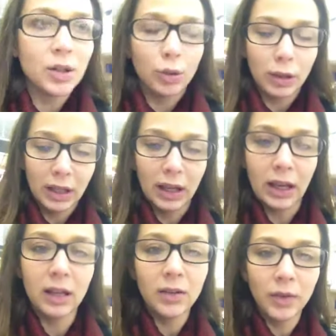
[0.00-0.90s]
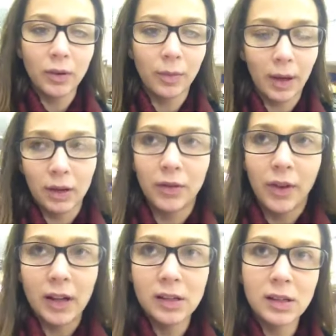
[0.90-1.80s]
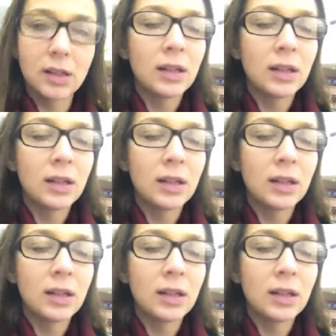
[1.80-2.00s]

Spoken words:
Julia Ann, a few of my good friends.